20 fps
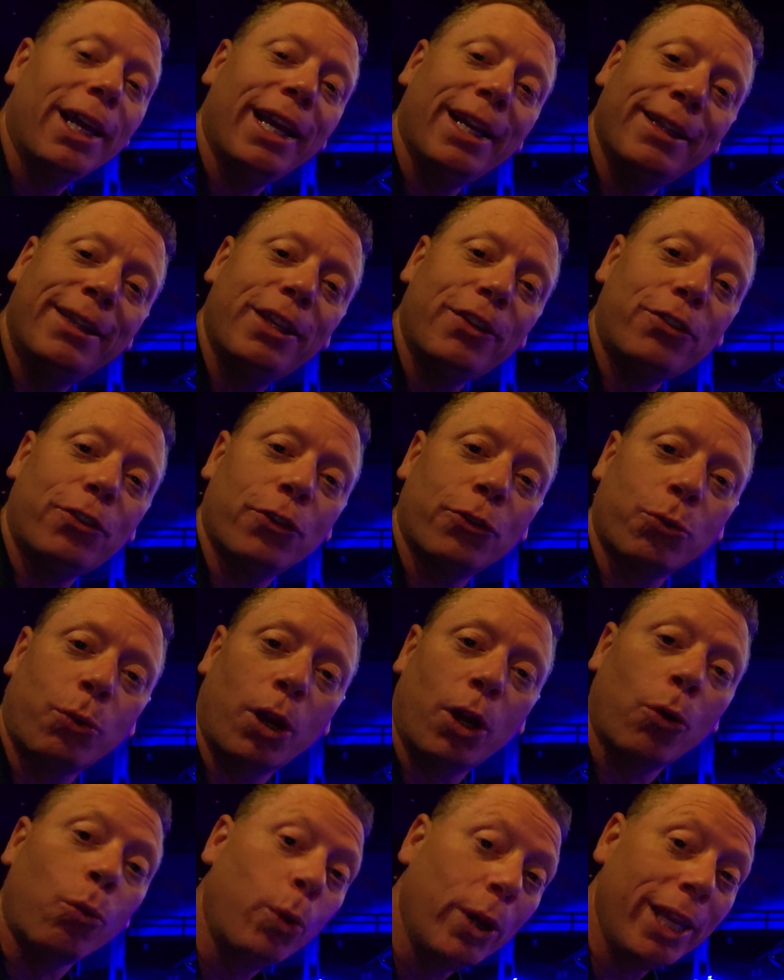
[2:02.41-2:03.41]
And this is
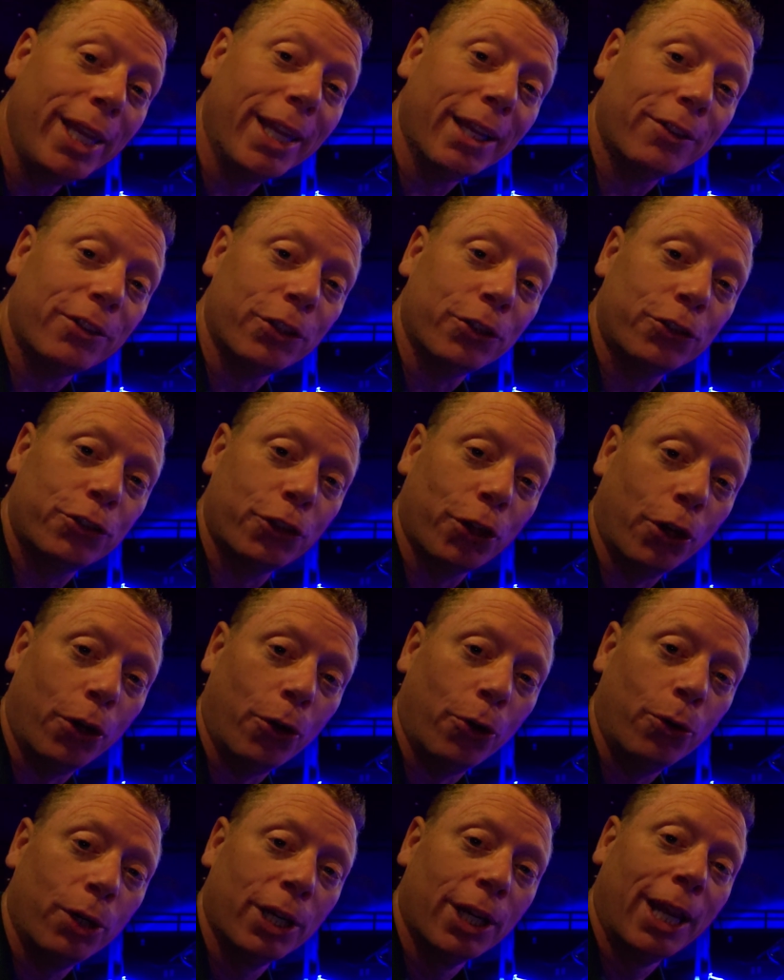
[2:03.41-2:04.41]
where we get to
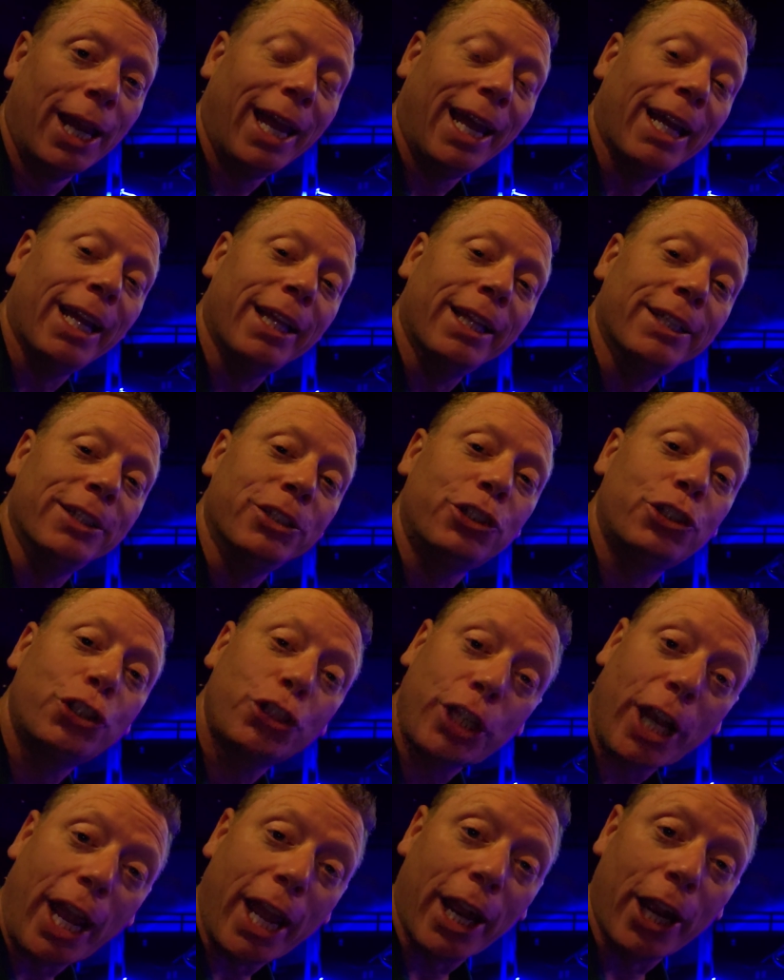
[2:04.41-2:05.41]
show and
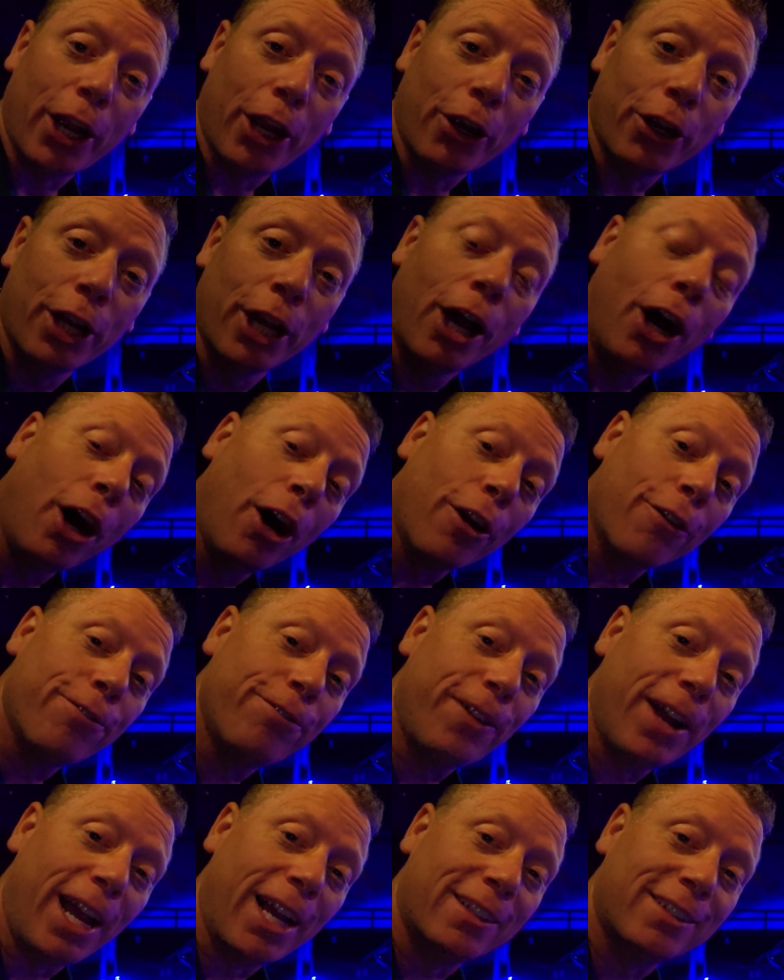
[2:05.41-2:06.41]
share our
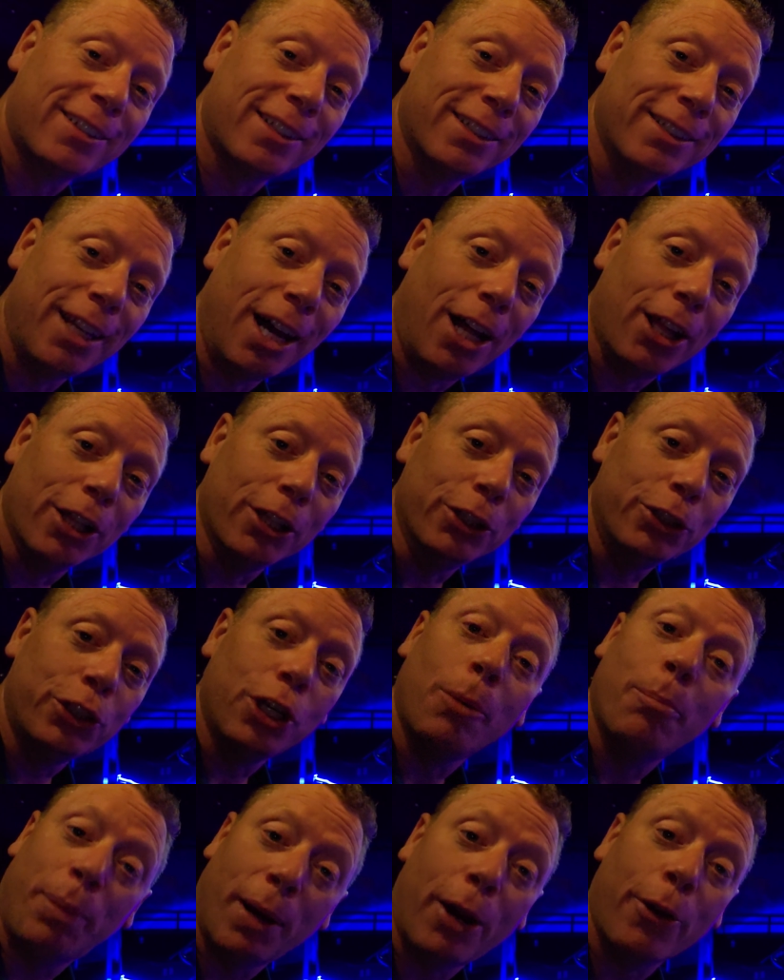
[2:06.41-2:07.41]
facts and knowledge
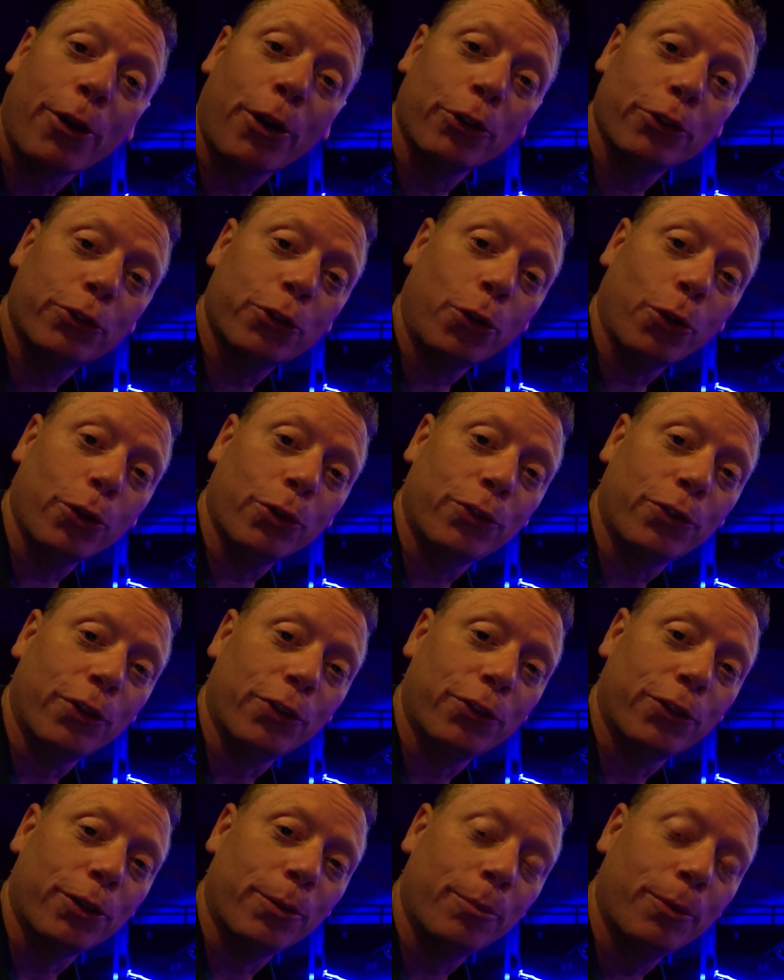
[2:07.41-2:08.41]
about our solar
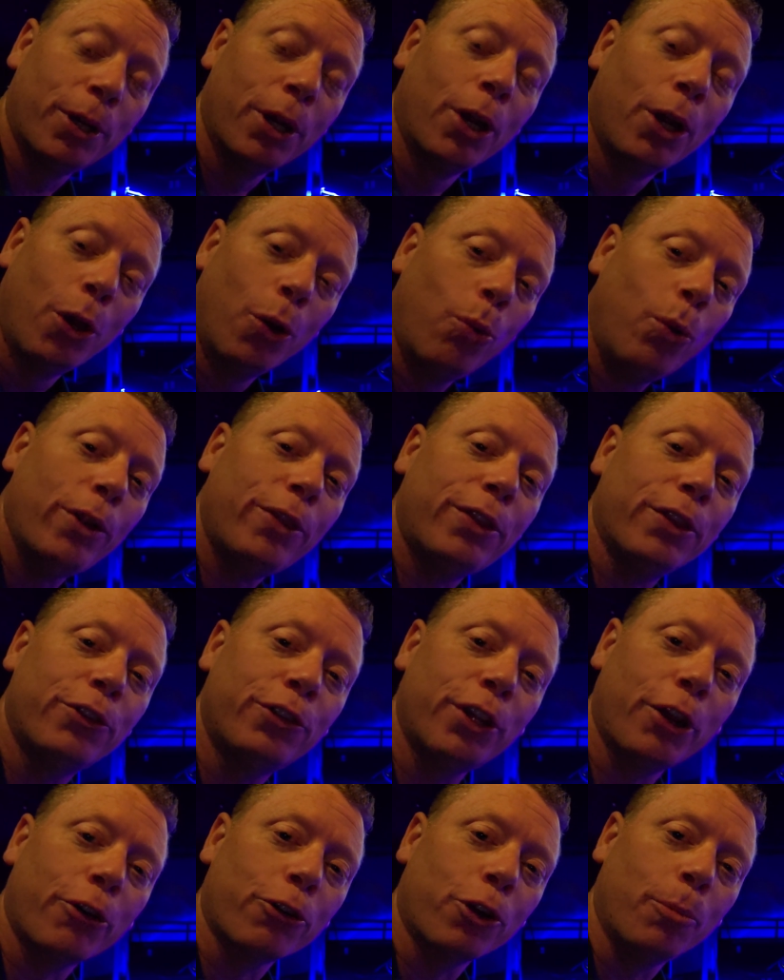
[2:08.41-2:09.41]
system with the
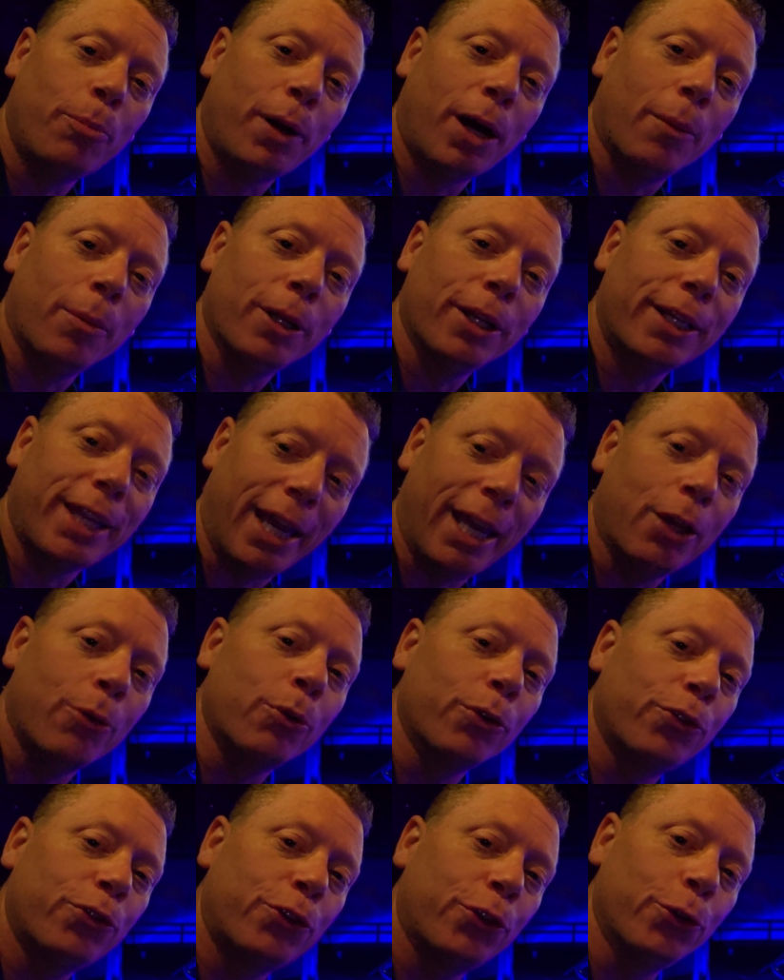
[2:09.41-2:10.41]
general public and
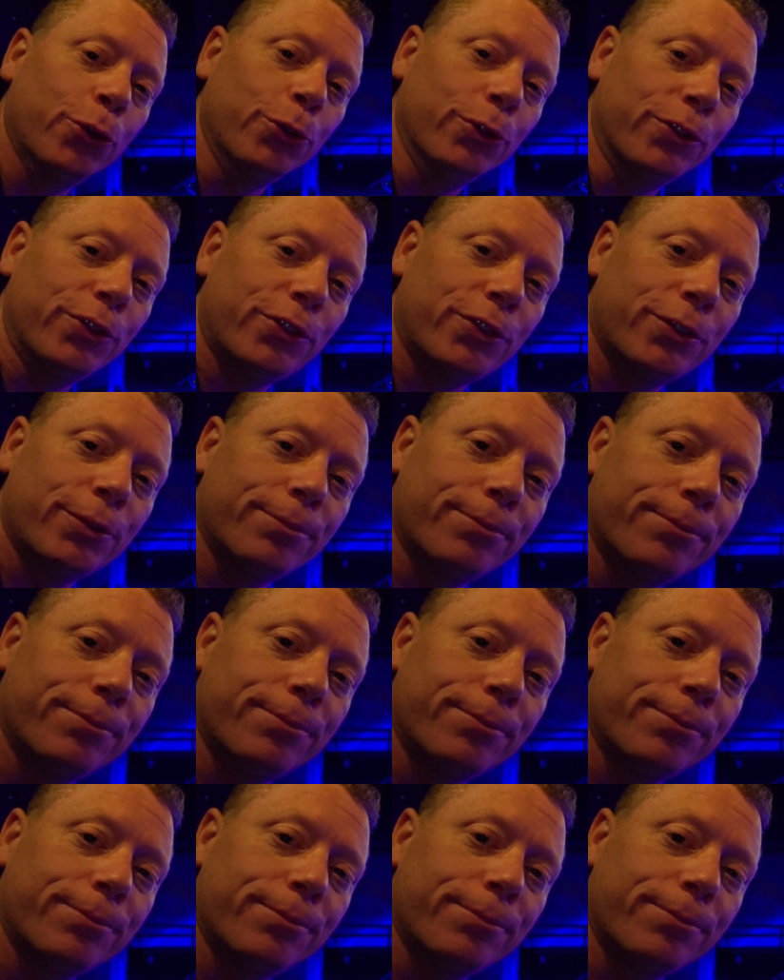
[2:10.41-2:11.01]
with students.